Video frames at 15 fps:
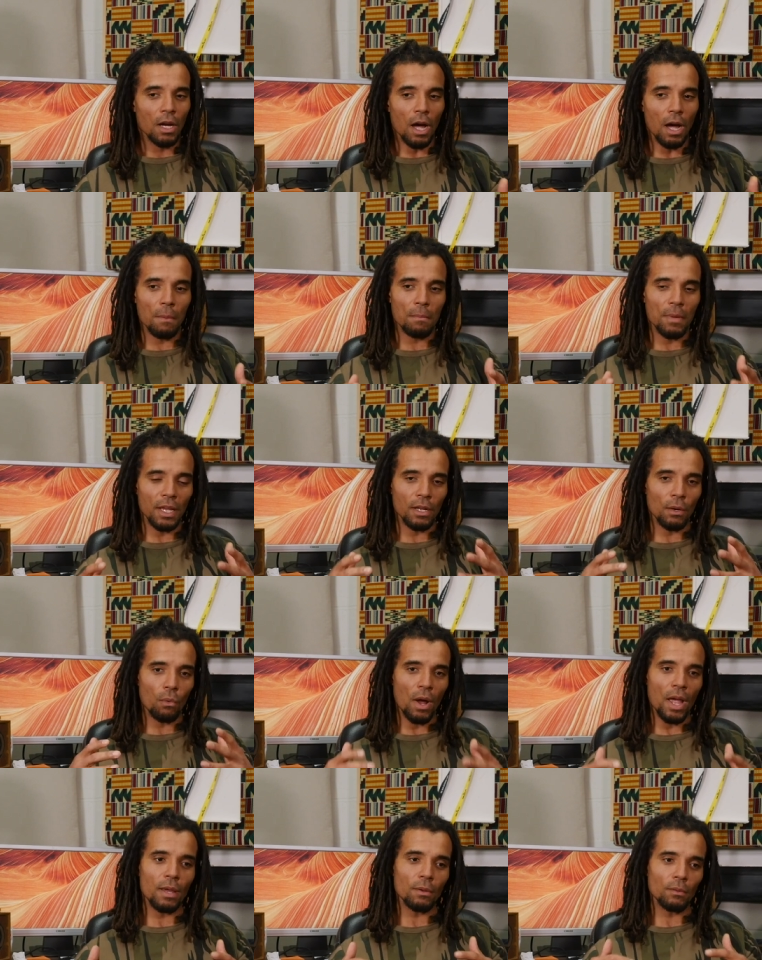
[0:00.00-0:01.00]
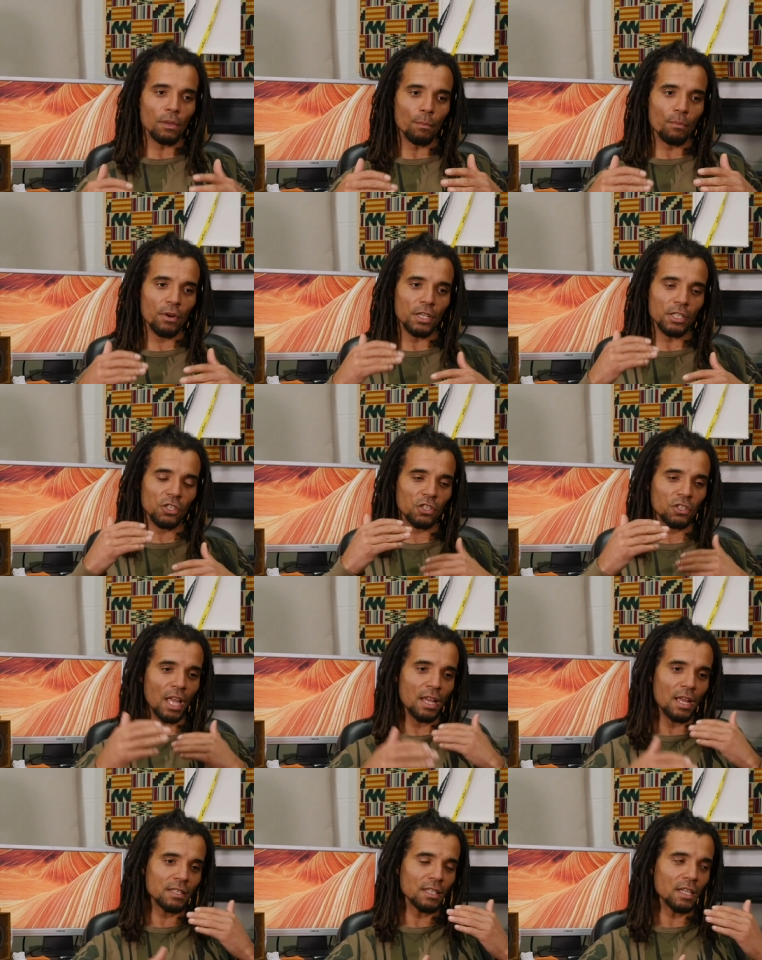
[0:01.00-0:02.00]
Um, but in a way, the British
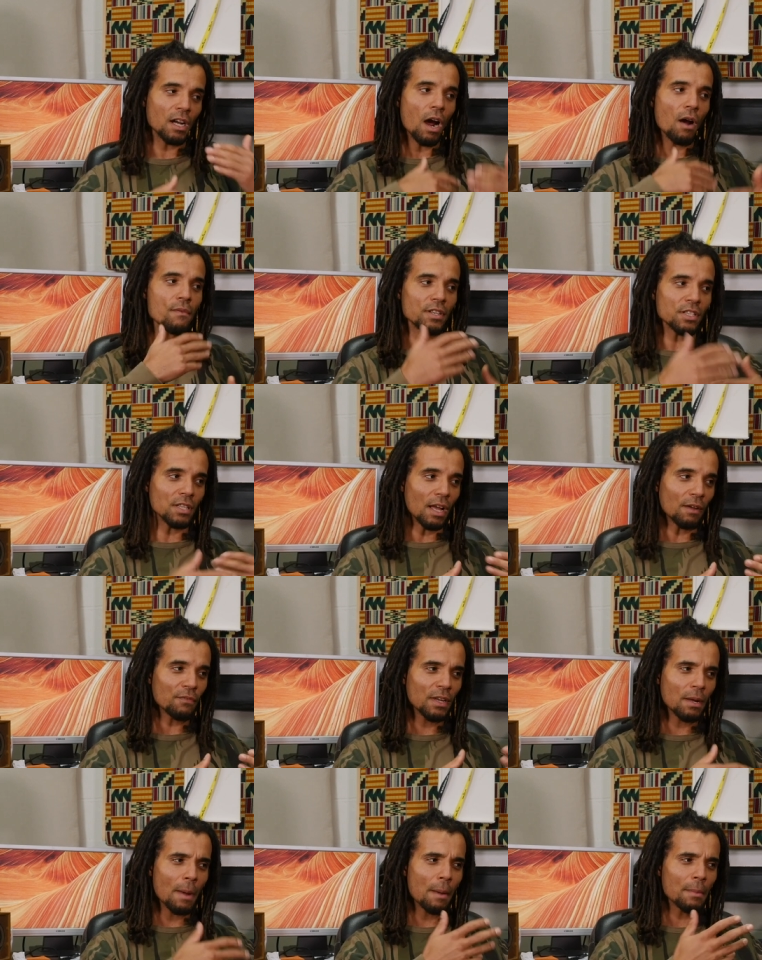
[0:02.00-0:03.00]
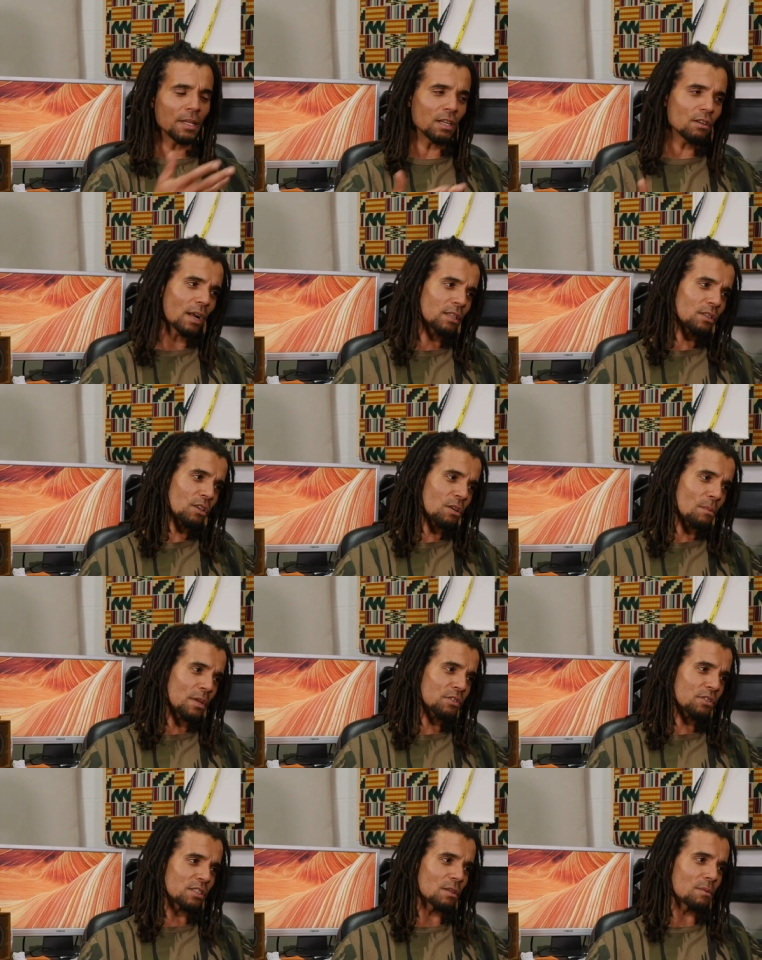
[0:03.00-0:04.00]
state has encouraged that. Think about how many great
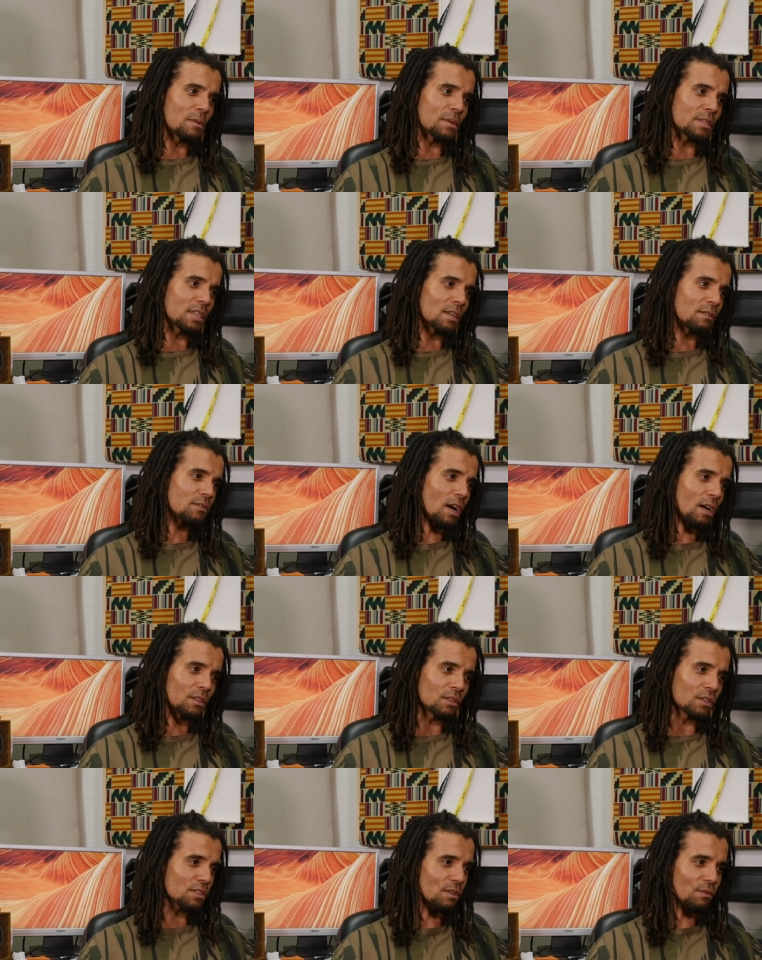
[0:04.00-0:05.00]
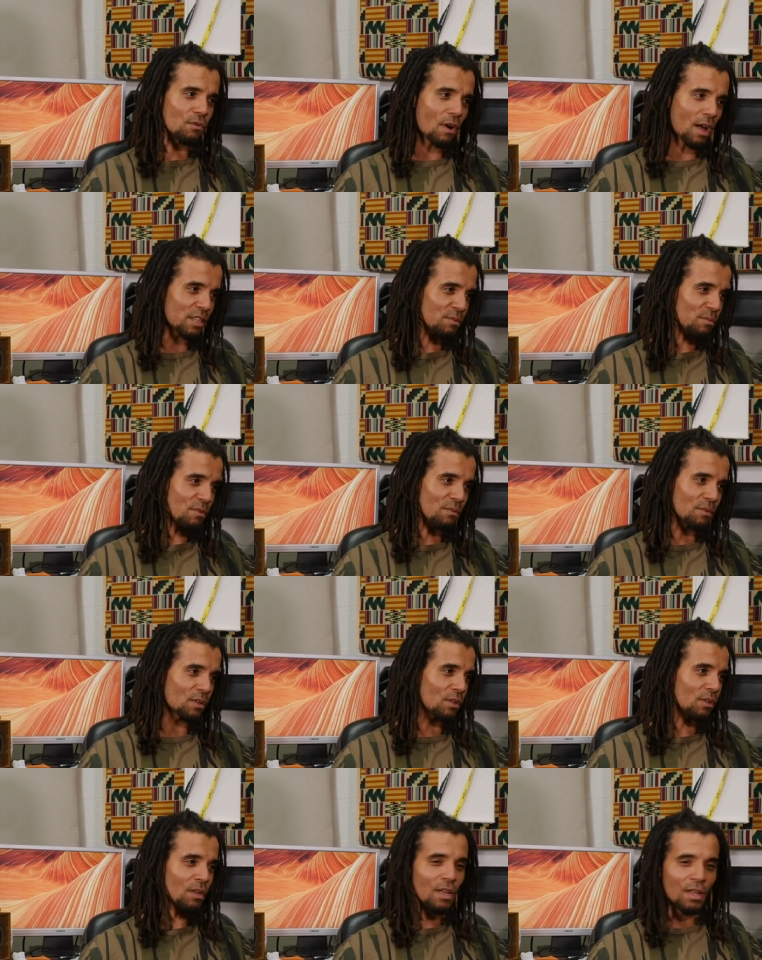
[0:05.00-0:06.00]
documentaries the BBC have done on the civil rights movement,
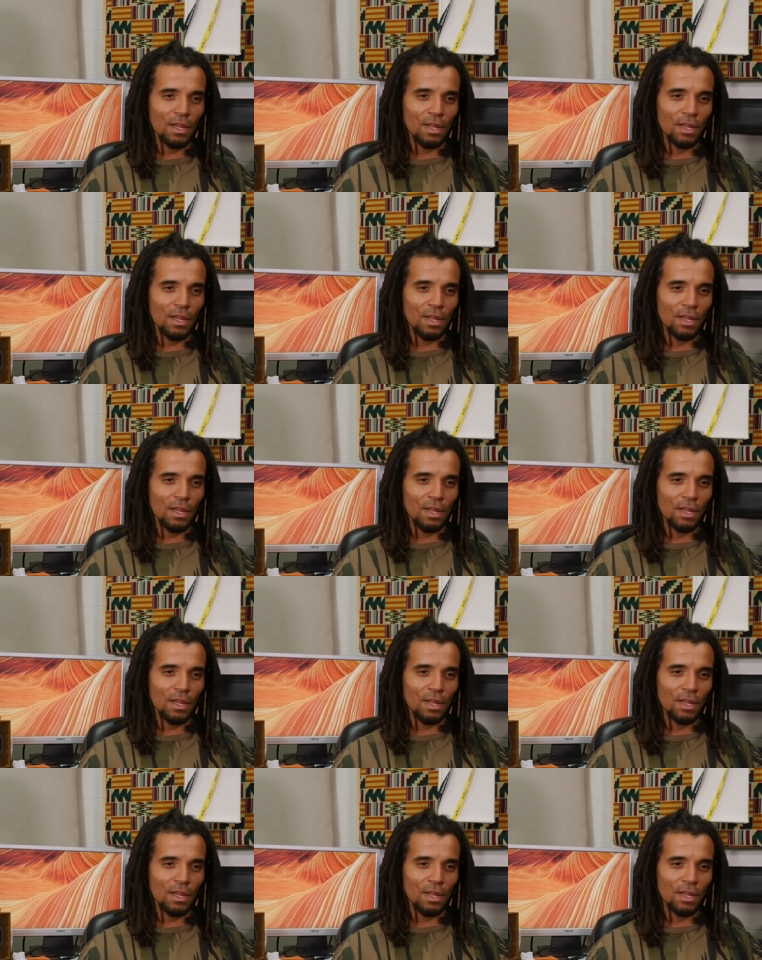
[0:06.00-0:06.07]
on